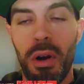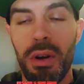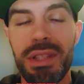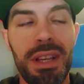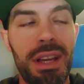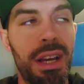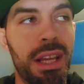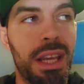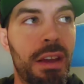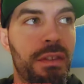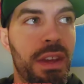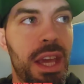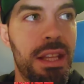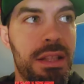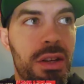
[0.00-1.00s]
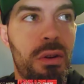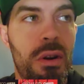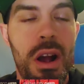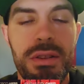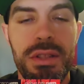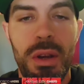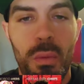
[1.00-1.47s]
It's going to give kids
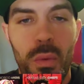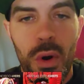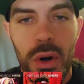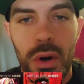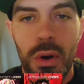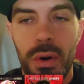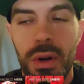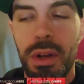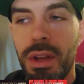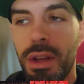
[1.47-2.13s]
across the world